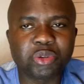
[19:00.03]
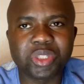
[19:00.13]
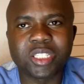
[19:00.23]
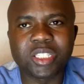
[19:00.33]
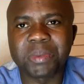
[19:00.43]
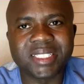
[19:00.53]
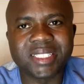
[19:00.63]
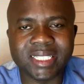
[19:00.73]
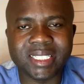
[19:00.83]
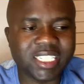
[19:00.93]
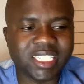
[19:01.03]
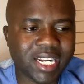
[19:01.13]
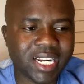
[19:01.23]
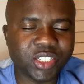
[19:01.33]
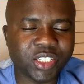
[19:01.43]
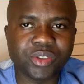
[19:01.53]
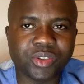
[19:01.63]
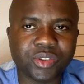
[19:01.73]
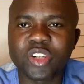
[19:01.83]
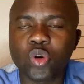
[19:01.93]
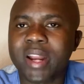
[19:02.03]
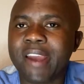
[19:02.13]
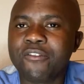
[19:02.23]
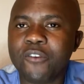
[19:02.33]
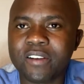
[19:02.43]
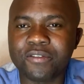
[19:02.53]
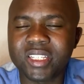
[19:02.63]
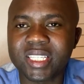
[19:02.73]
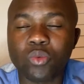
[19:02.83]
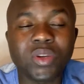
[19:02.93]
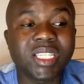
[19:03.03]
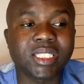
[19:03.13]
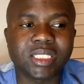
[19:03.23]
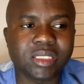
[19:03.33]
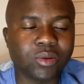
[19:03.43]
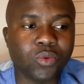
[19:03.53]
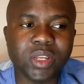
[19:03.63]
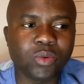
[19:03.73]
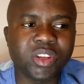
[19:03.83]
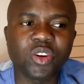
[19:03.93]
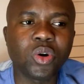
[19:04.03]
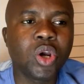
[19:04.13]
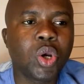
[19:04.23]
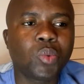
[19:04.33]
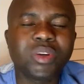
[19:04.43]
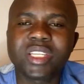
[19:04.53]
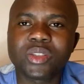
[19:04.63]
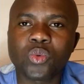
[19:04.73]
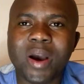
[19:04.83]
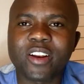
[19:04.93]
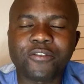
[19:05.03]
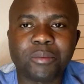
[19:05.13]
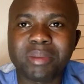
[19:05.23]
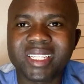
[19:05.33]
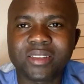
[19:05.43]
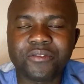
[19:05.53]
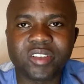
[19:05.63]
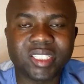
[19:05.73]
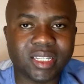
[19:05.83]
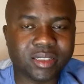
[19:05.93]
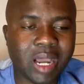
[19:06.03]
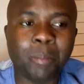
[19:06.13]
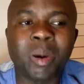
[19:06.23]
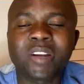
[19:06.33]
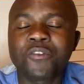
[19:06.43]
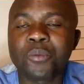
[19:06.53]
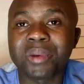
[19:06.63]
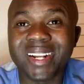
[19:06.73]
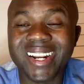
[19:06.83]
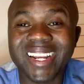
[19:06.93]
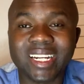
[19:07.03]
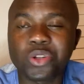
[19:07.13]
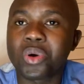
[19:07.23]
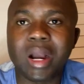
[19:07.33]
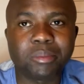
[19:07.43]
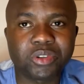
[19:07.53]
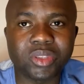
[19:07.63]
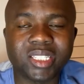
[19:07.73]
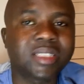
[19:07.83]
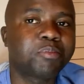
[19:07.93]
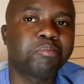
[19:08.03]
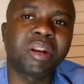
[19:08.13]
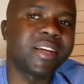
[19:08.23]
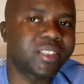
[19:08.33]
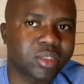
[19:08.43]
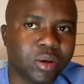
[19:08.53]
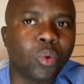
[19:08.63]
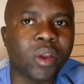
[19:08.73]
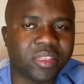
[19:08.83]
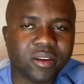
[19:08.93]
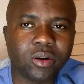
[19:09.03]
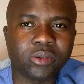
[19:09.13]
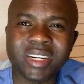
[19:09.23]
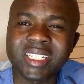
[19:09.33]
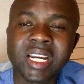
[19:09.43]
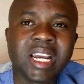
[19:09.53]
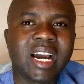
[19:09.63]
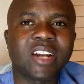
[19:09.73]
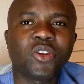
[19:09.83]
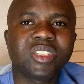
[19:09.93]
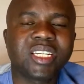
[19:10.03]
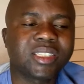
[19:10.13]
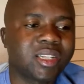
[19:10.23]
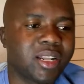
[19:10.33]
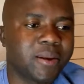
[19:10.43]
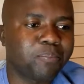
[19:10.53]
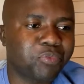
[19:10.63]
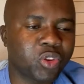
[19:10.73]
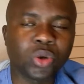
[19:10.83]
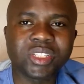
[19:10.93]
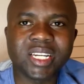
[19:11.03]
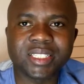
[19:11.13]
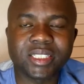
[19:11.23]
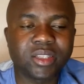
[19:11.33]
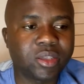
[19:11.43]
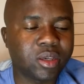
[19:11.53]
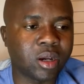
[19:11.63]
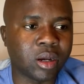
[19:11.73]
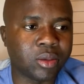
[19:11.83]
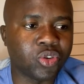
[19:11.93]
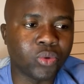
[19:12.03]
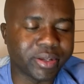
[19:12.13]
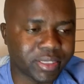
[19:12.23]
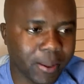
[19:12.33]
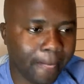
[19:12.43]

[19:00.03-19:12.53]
this place as an international student on F1 visa, which is which is one of the best visas apart from green card to come to this place with. All right, and not just US.